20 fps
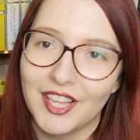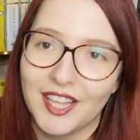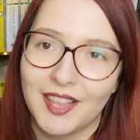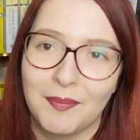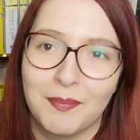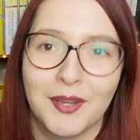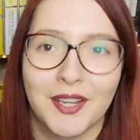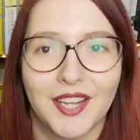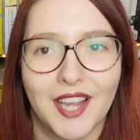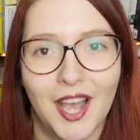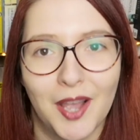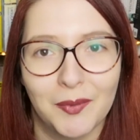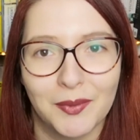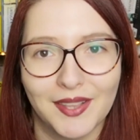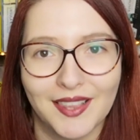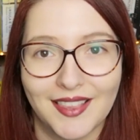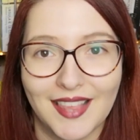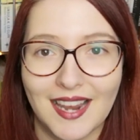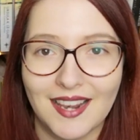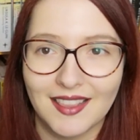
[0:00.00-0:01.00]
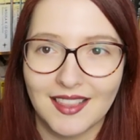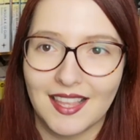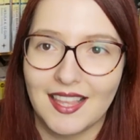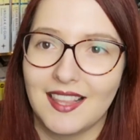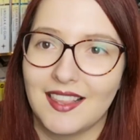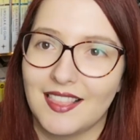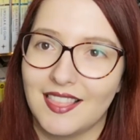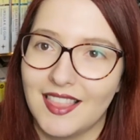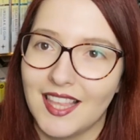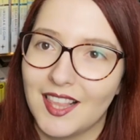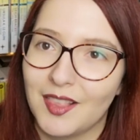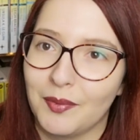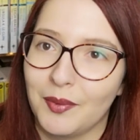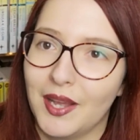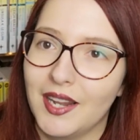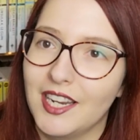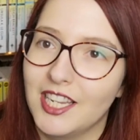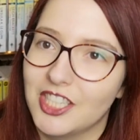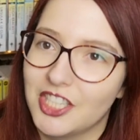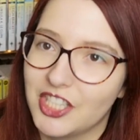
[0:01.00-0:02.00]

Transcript: first book I was sent is this one,